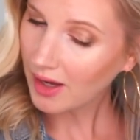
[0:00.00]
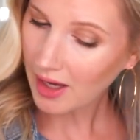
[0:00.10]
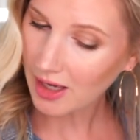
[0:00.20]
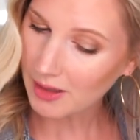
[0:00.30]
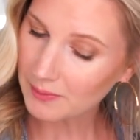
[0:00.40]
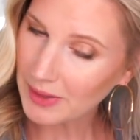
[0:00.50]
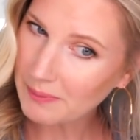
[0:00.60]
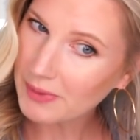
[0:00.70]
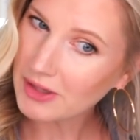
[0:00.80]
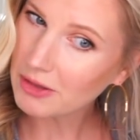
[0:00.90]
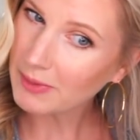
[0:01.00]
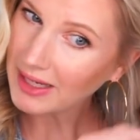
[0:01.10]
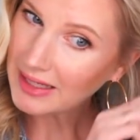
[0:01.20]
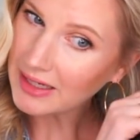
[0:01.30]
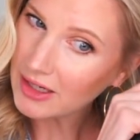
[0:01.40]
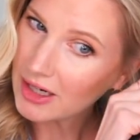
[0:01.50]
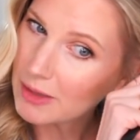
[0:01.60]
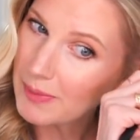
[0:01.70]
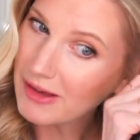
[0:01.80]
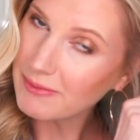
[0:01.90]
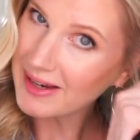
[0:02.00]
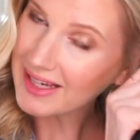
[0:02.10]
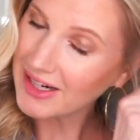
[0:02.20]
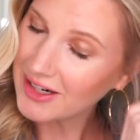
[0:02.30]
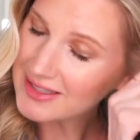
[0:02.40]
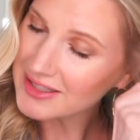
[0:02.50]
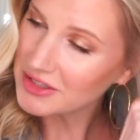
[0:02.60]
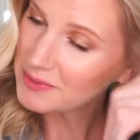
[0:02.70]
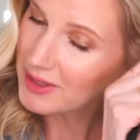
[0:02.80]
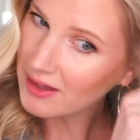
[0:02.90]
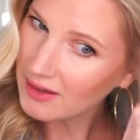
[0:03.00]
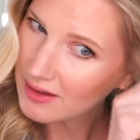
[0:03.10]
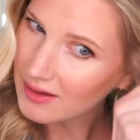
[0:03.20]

right below my ear, or above my ear, excuse me.